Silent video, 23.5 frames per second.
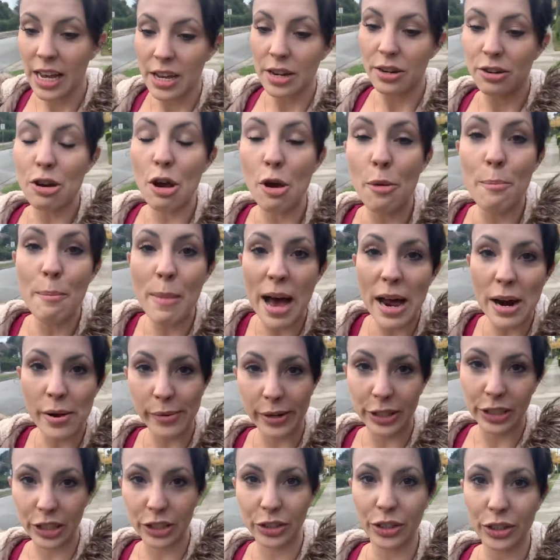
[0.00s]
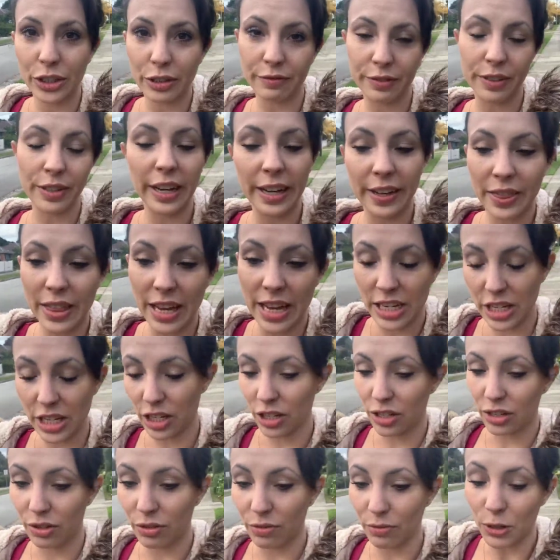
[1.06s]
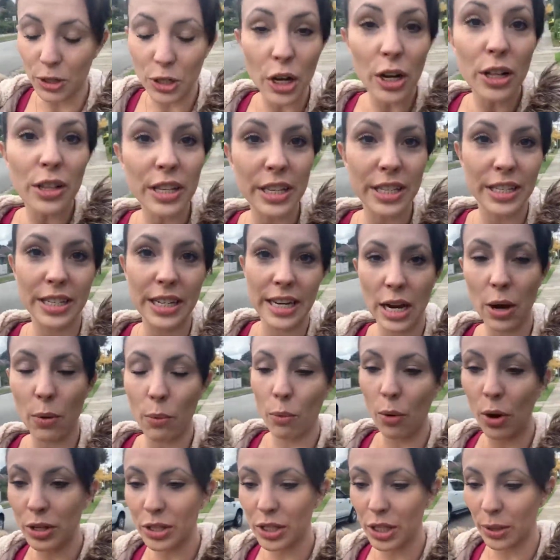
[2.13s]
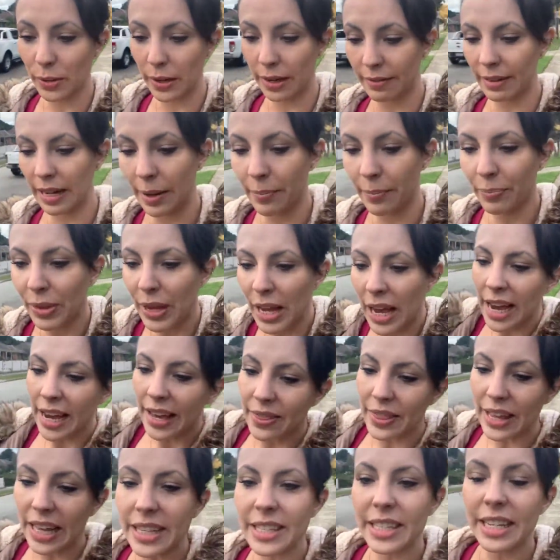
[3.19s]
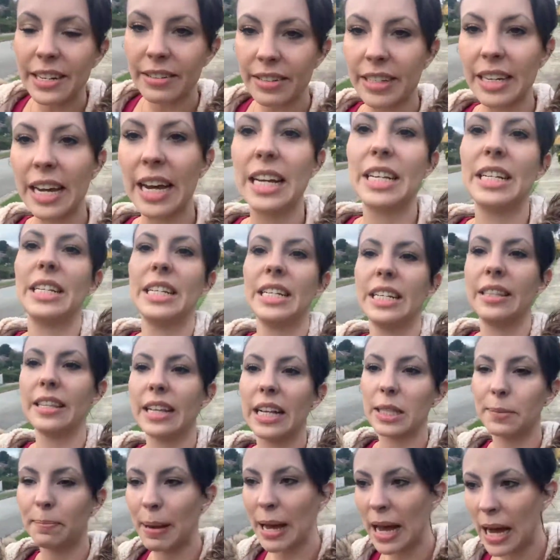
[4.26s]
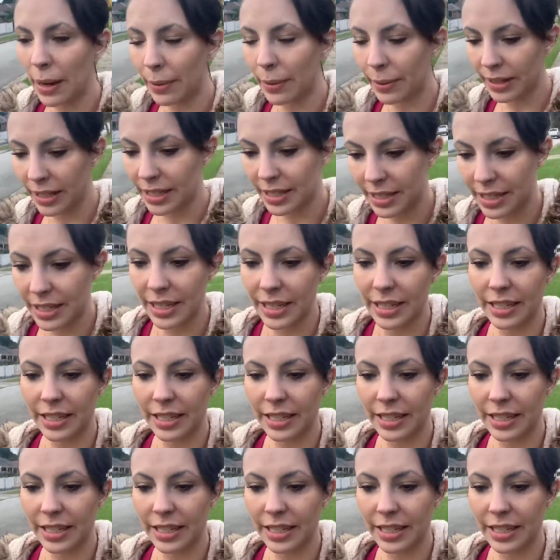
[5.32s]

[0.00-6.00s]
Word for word: no matter what you do, you feel like they're just not listening whatsoever. That's irritation, that's powerlessness,